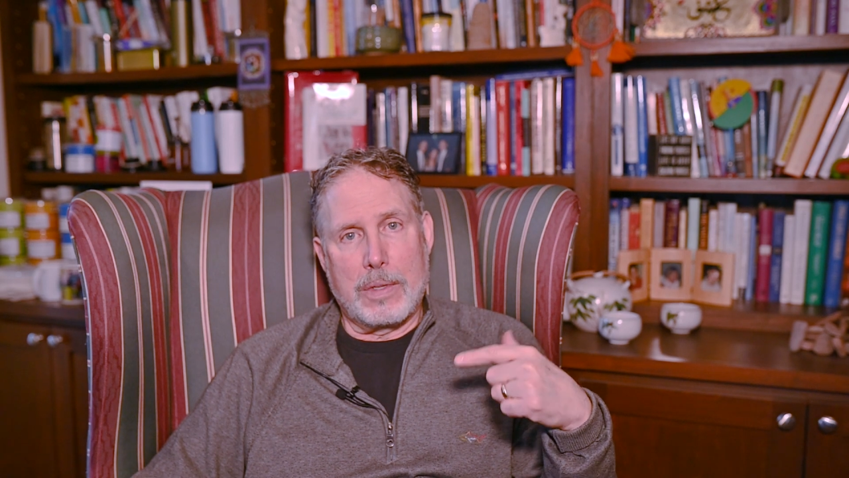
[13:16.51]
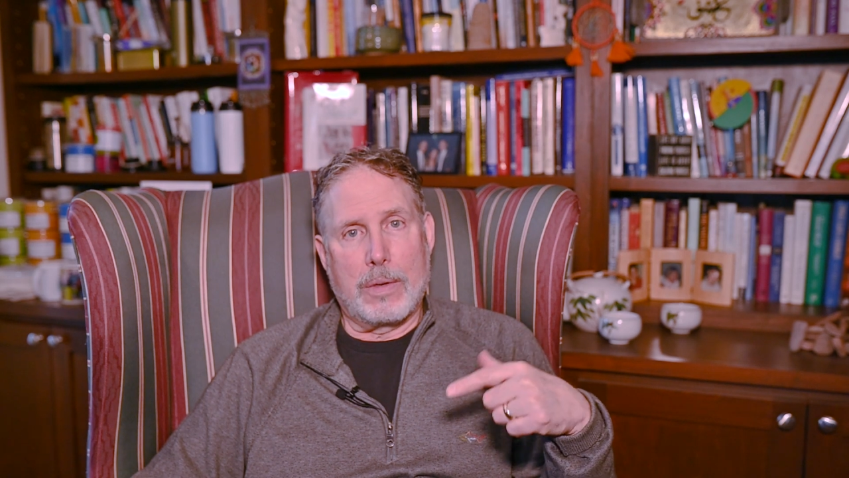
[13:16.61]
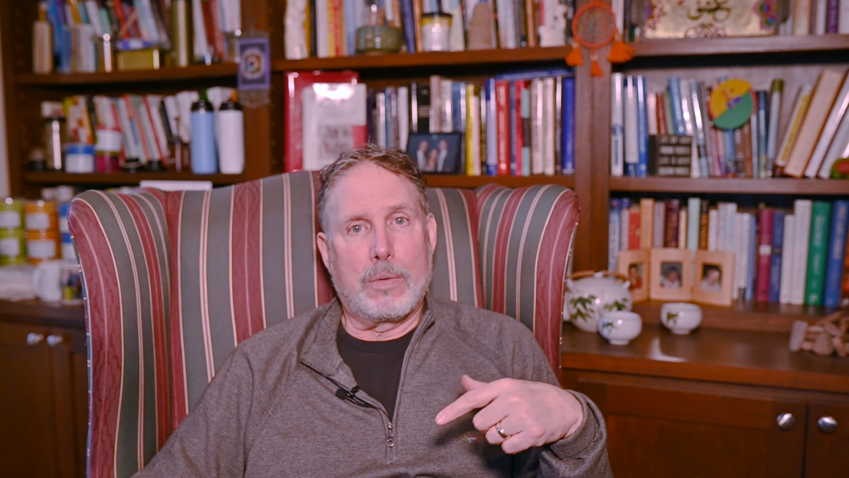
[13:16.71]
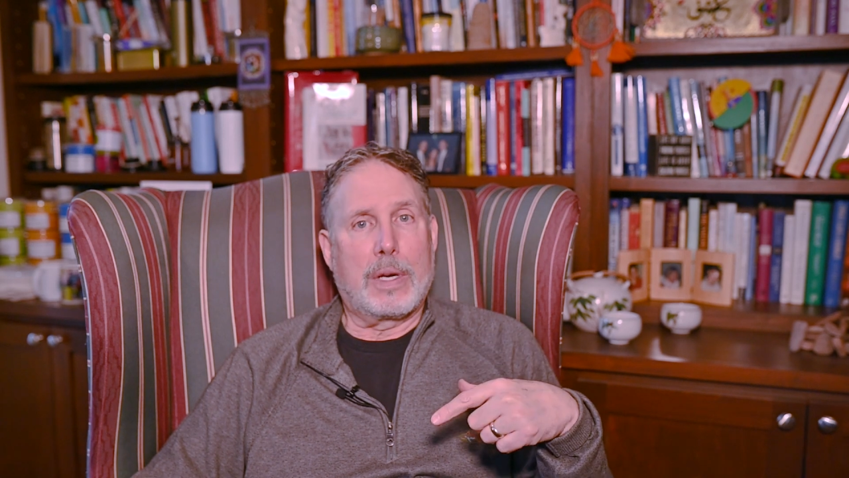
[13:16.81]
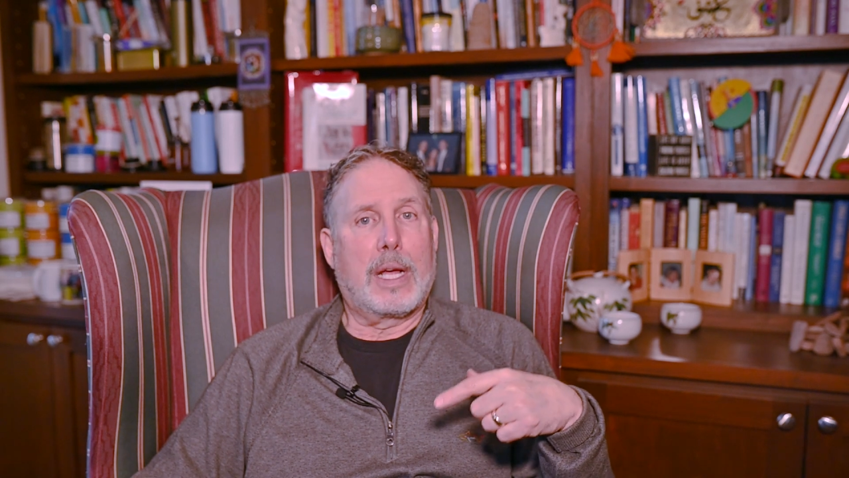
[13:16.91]

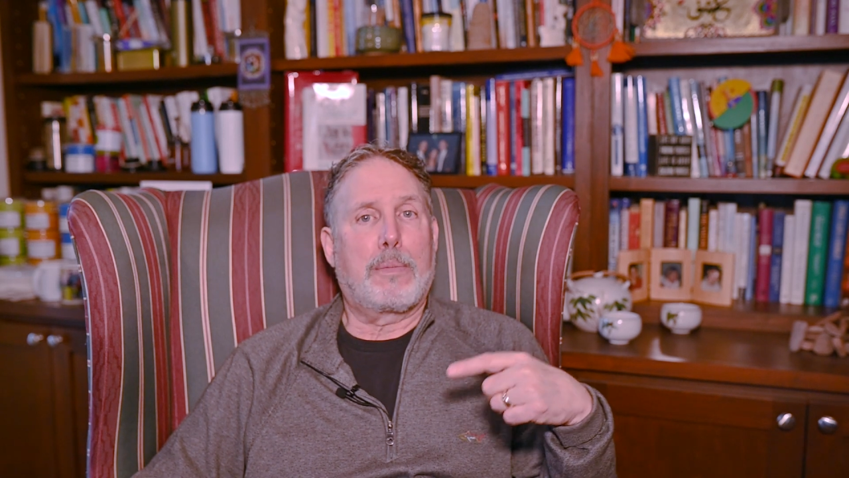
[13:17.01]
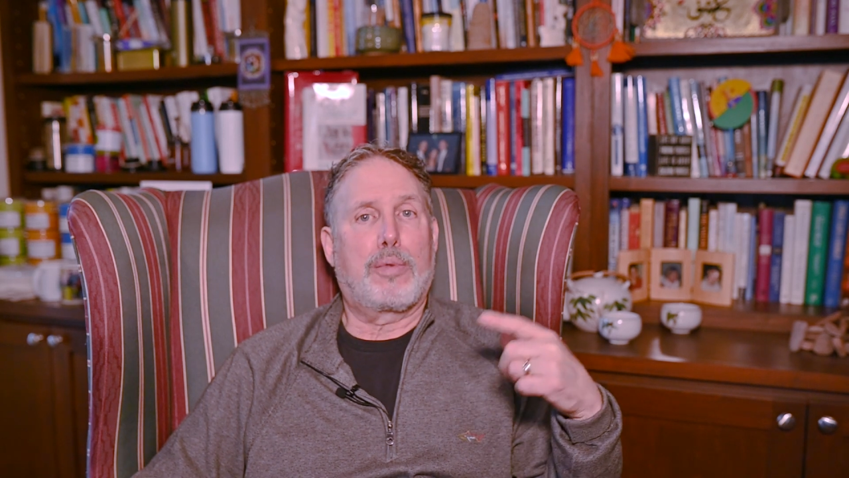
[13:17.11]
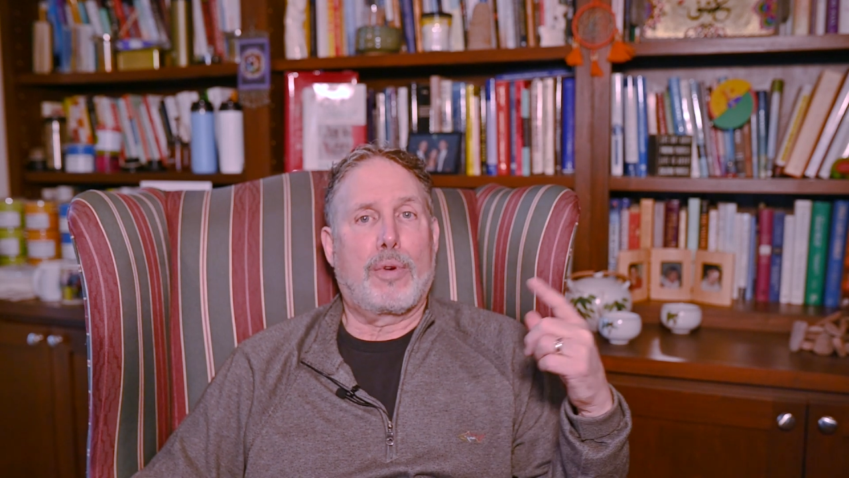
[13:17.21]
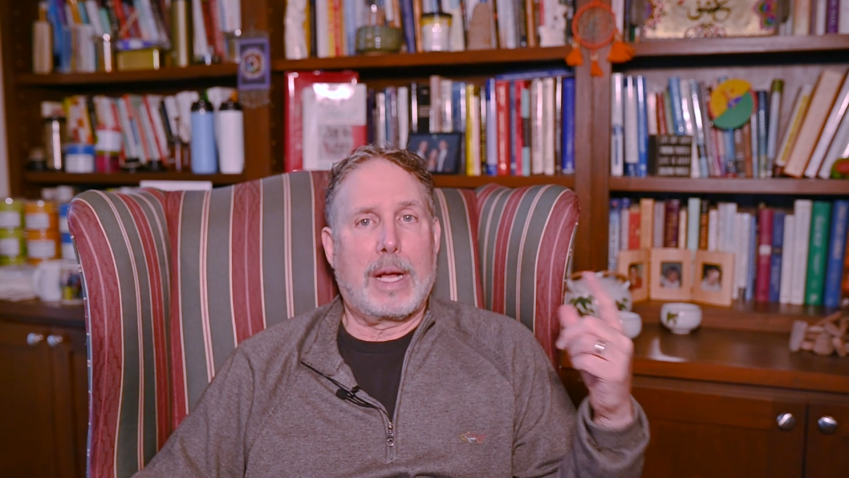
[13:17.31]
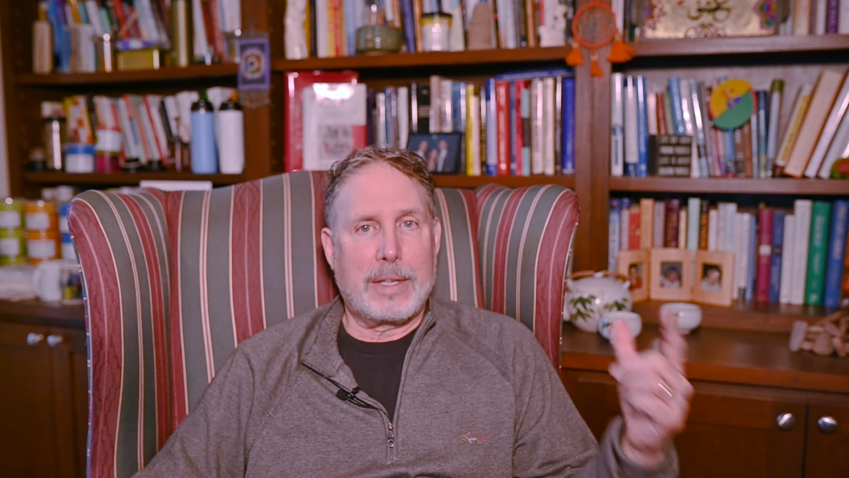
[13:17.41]
So we're not
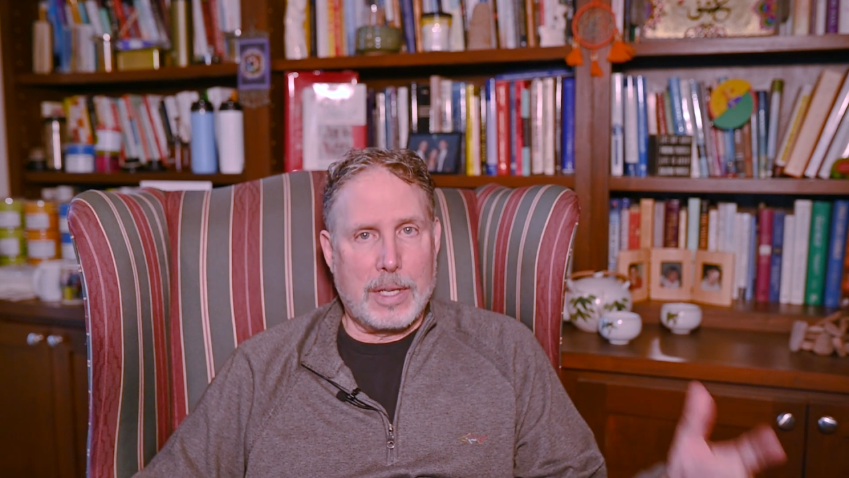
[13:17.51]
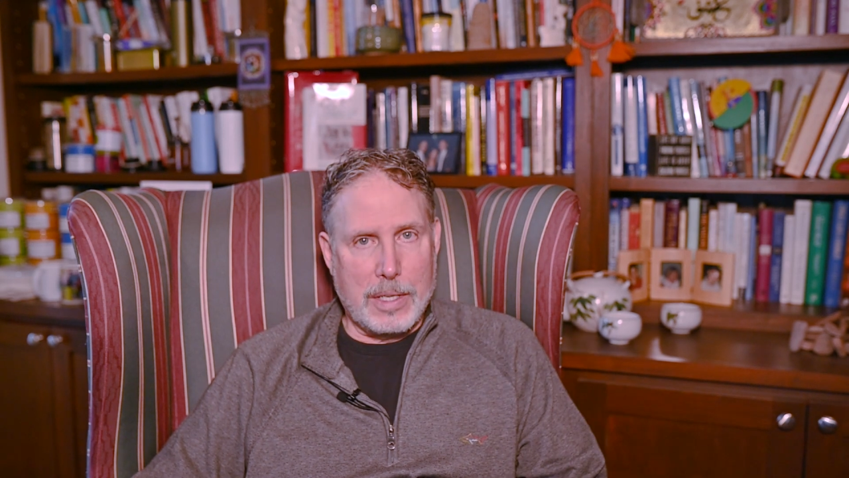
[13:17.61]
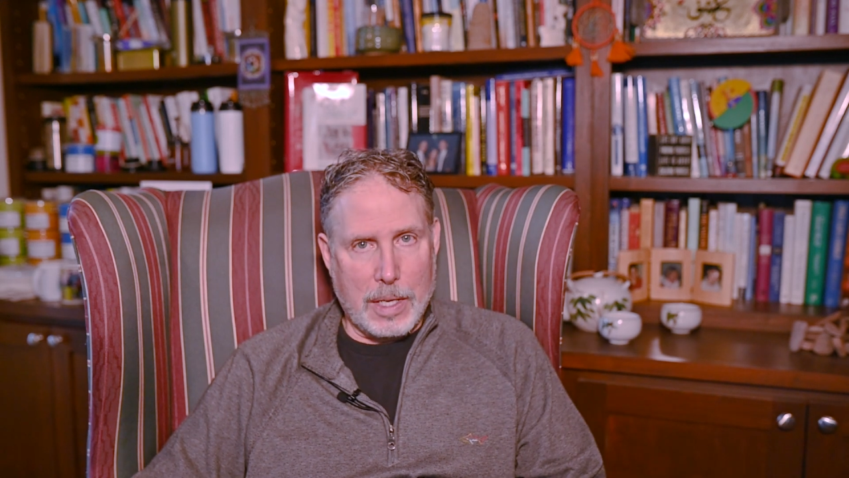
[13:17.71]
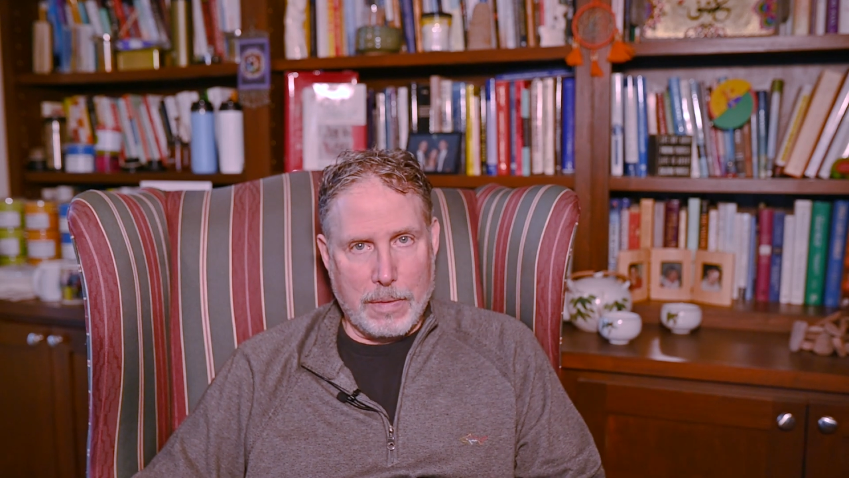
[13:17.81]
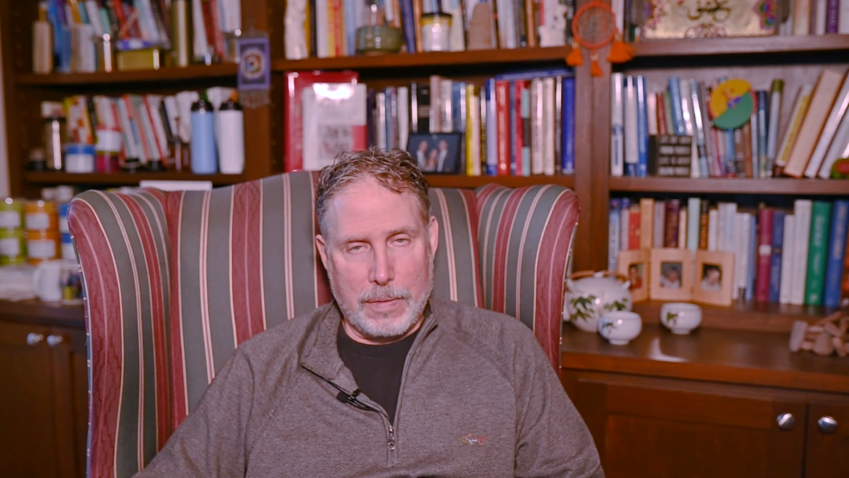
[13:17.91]

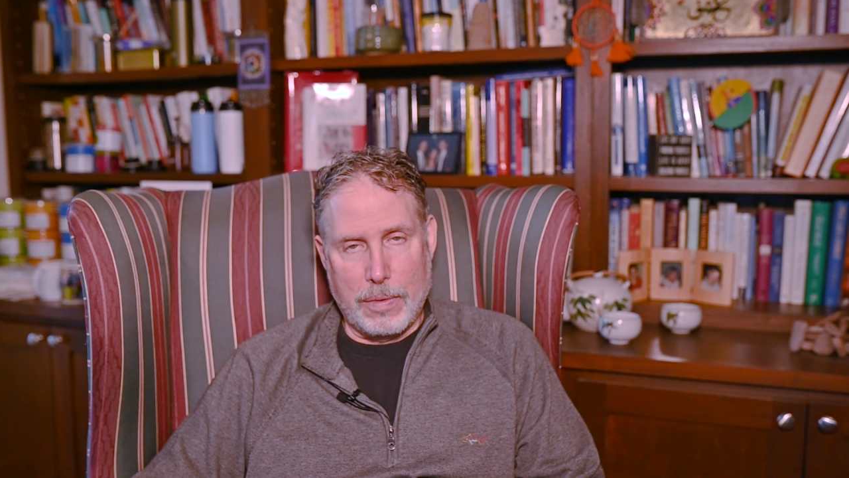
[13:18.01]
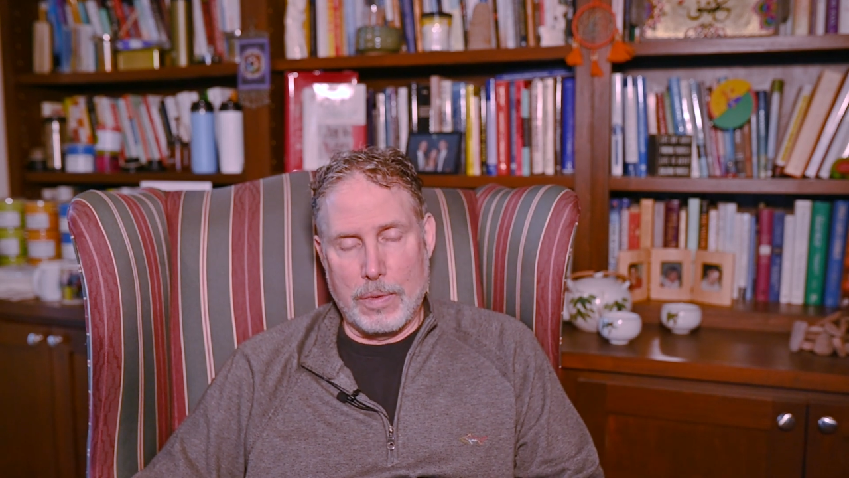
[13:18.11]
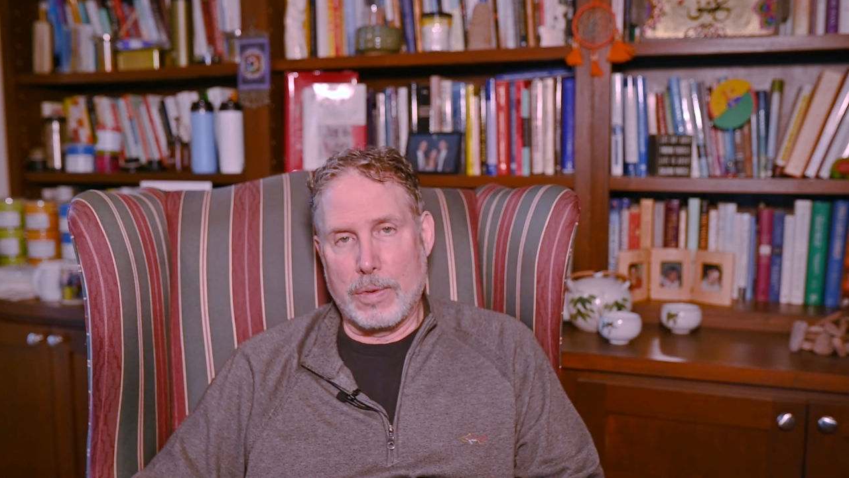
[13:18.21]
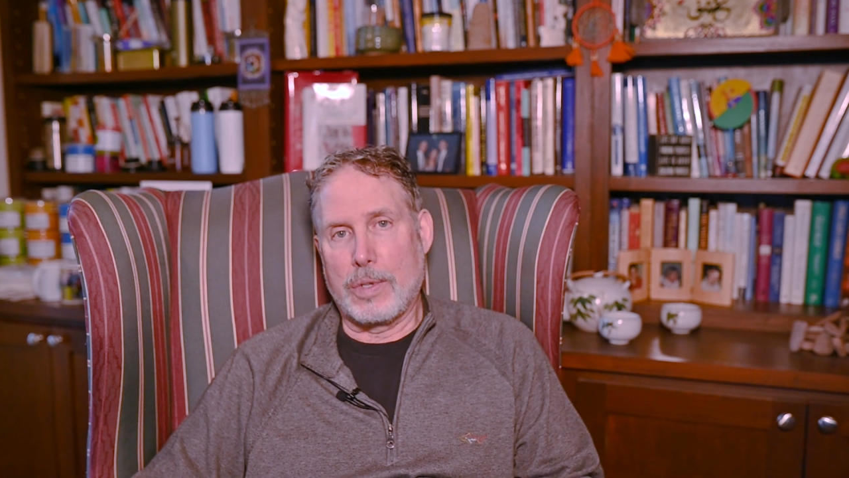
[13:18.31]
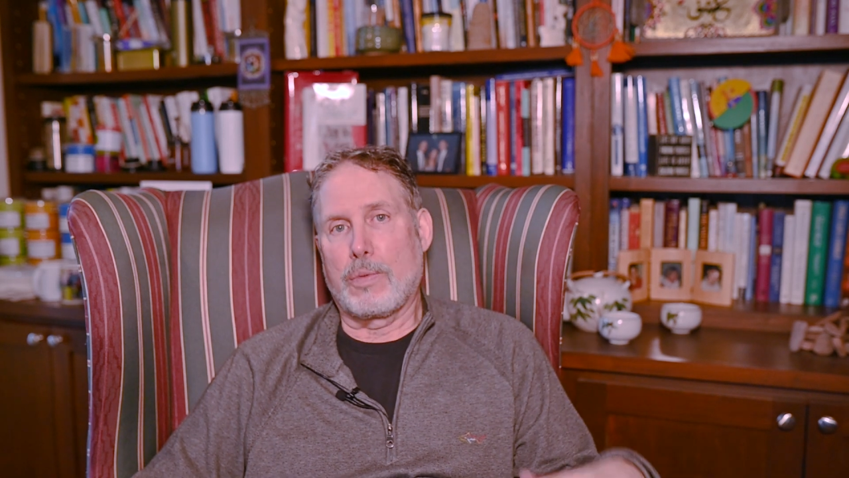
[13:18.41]
processing
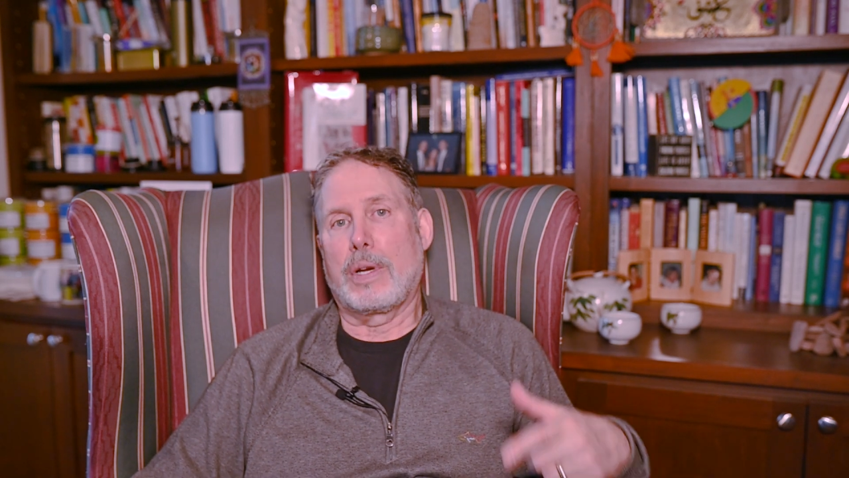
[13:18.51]
foods,